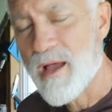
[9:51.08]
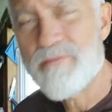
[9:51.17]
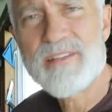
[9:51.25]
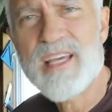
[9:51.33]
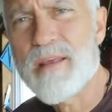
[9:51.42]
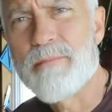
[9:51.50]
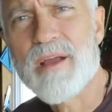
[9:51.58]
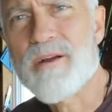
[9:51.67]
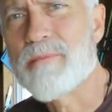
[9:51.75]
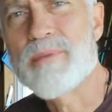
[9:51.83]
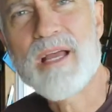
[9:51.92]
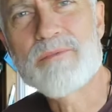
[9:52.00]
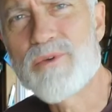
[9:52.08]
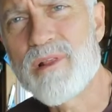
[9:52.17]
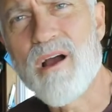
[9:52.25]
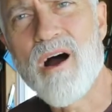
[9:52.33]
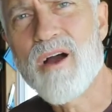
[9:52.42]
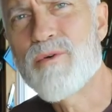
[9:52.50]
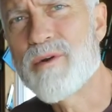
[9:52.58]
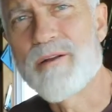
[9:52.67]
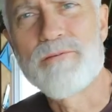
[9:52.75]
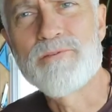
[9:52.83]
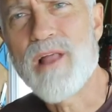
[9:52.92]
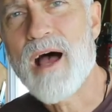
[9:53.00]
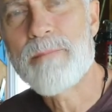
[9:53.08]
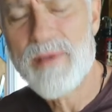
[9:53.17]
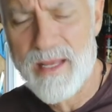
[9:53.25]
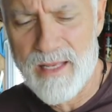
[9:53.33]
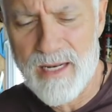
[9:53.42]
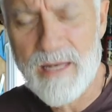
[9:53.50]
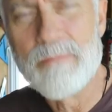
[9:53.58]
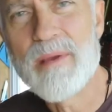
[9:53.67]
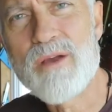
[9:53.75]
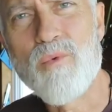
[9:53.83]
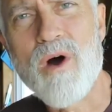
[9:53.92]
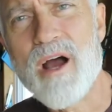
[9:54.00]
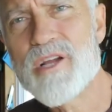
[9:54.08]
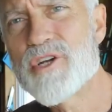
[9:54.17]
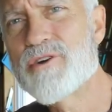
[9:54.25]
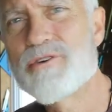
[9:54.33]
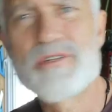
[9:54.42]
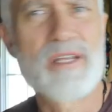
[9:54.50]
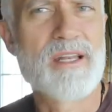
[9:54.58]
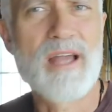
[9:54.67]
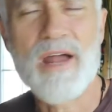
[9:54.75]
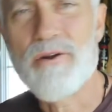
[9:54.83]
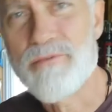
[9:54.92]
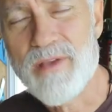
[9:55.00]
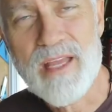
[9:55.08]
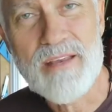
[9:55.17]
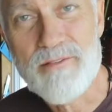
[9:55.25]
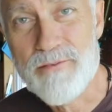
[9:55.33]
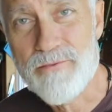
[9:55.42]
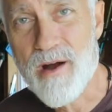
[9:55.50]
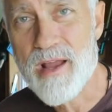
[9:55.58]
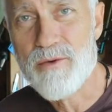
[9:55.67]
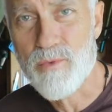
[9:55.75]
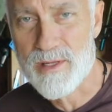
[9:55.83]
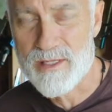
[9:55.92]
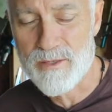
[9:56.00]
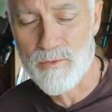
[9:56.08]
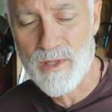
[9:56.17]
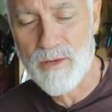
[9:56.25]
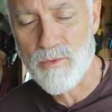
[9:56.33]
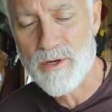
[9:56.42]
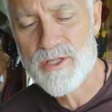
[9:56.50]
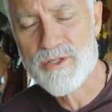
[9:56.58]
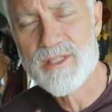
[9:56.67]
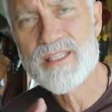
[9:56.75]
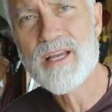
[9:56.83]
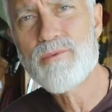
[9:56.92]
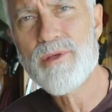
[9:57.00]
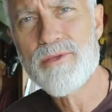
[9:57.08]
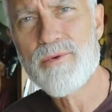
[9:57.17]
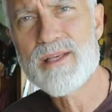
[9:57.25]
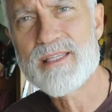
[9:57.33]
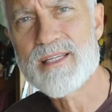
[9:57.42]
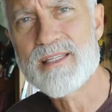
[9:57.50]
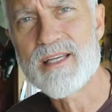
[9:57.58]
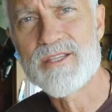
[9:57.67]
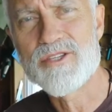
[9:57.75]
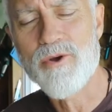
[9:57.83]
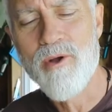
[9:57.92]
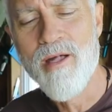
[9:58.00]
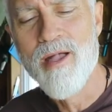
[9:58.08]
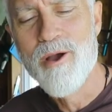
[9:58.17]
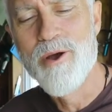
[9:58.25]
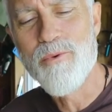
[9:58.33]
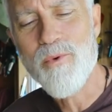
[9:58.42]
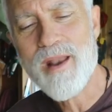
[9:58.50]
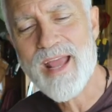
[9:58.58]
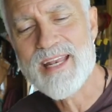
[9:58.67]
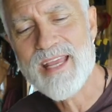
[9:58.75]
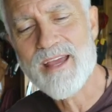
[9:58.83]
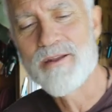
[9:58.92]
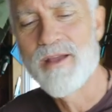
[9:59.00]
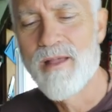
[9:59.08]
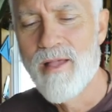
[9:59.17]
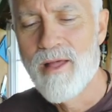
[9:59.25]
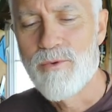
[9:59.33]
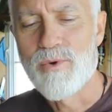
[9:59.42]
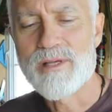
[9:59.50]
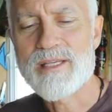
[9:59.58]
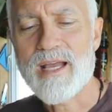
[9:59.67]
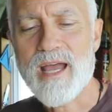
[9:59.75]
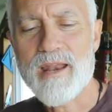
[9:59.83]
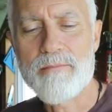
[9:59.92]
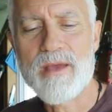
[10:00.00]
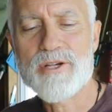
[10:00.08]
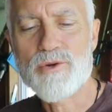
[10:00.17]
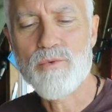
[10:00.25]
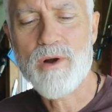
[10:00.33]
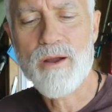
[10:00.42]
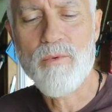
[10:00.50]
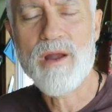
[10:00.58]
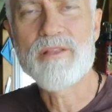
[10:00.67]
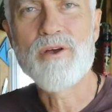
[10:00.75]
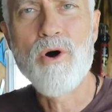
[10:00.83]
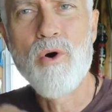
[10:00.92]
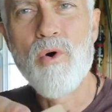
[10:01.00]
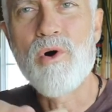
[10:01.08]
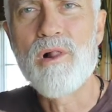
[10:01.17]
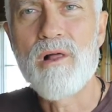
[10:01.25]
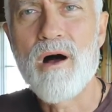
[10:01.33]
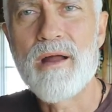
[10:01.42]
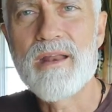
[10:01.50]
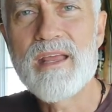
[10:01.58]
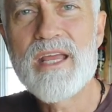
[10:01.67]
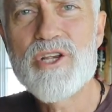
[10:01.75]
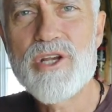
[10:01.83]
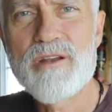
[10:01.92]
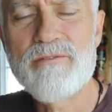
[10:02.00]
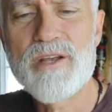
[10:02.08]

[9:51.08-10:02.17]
If it's any bigger, it becomes really awkward and floppy, and you need big washers, and I don't know if you can even find ones that really work. So stick with 3/16. So what I did was I kind of measured where I wanted the hole on each